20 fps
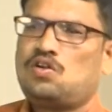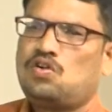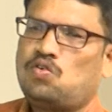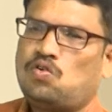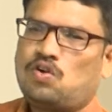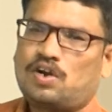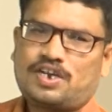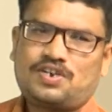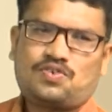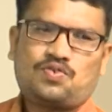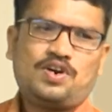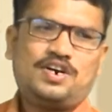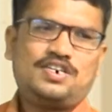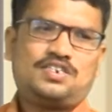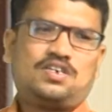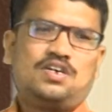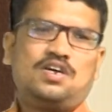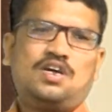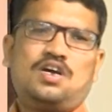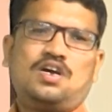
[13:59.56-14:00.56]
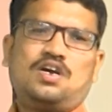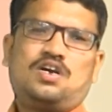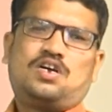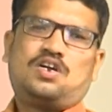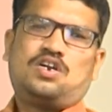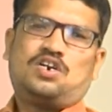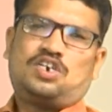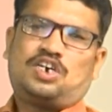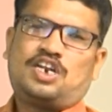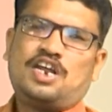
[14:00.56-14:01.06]
Okay students,
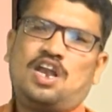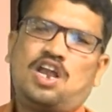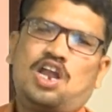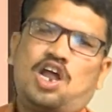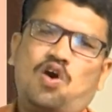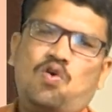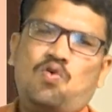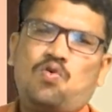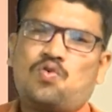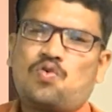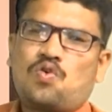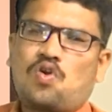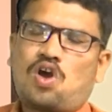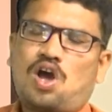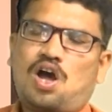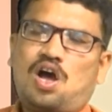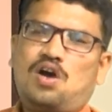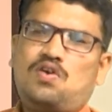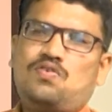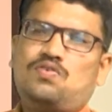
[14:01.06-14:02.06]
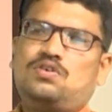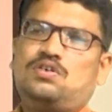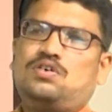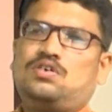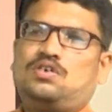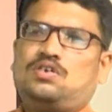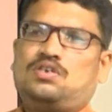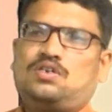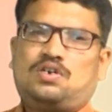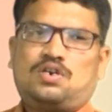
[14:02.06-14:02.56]
till now you have
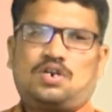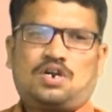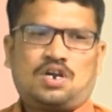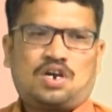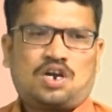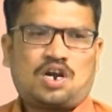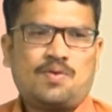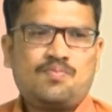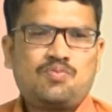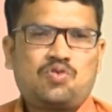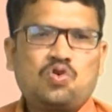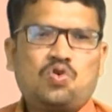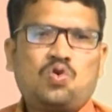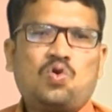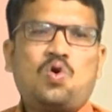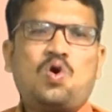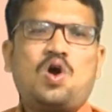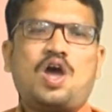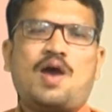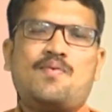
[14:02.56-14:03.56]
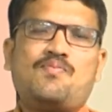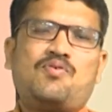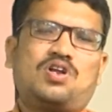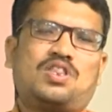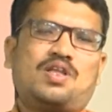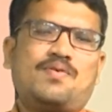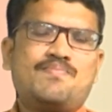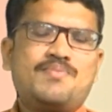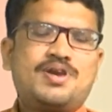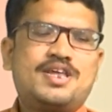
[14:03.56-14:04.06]
come to know about
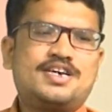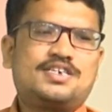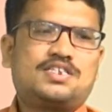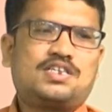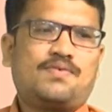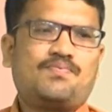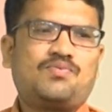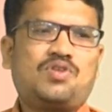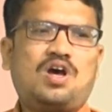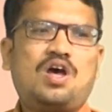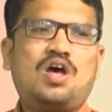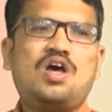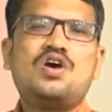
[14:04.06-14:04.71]
the meanings of the